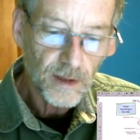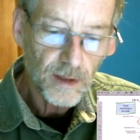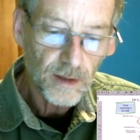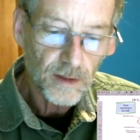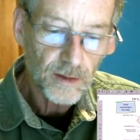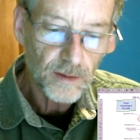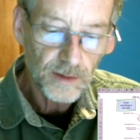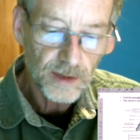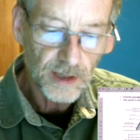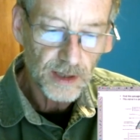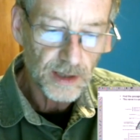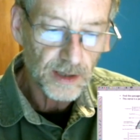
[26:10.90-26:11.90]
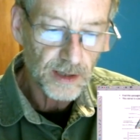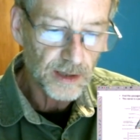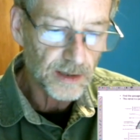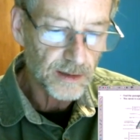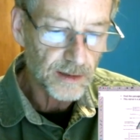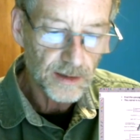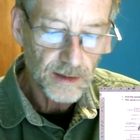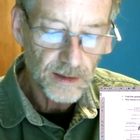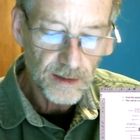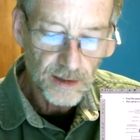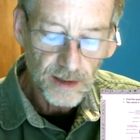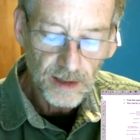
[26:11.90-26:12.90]
Okay,
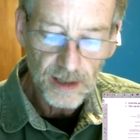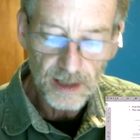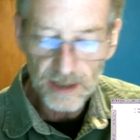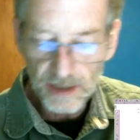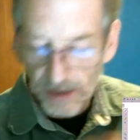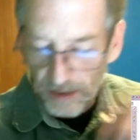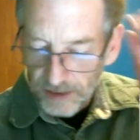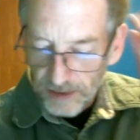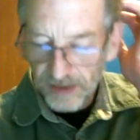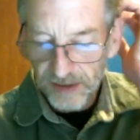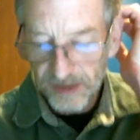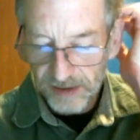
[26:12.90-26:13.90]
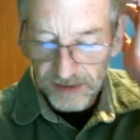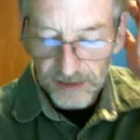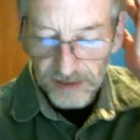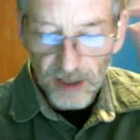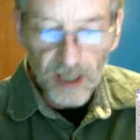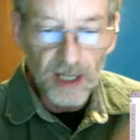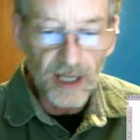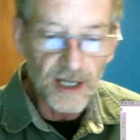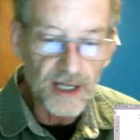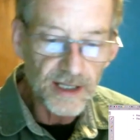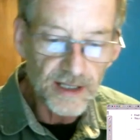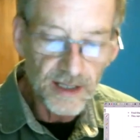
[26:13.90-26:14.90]
and this
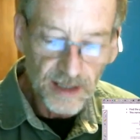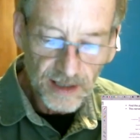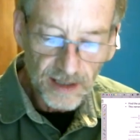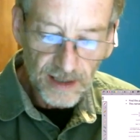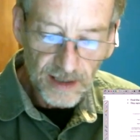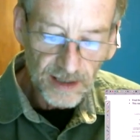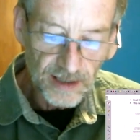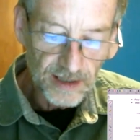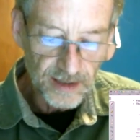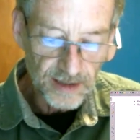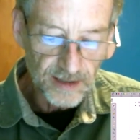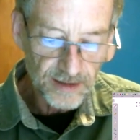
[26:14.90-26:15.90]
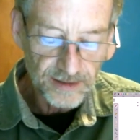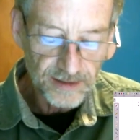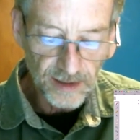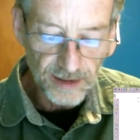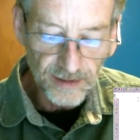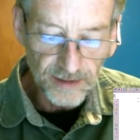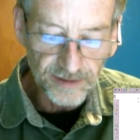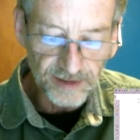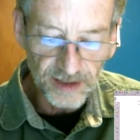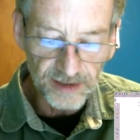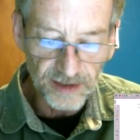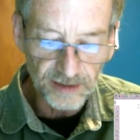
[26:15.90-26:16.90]
slide is, you've
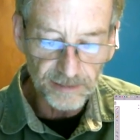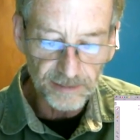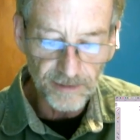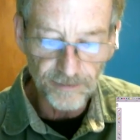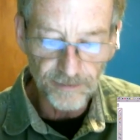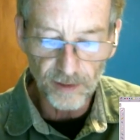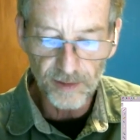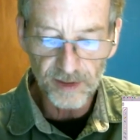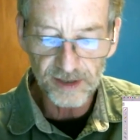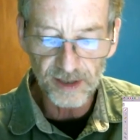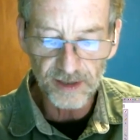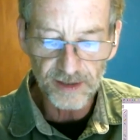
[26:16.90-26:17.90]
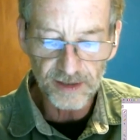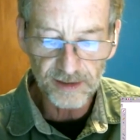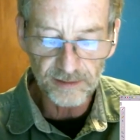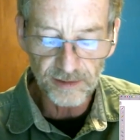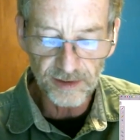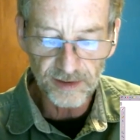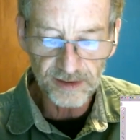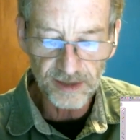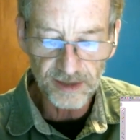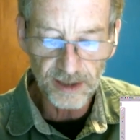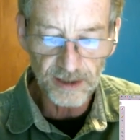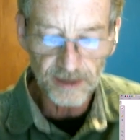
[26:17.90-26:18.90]
seen this before. We saw this when we were
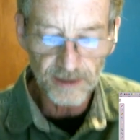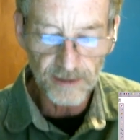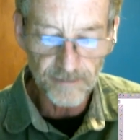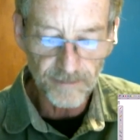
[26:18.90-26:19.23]
studying the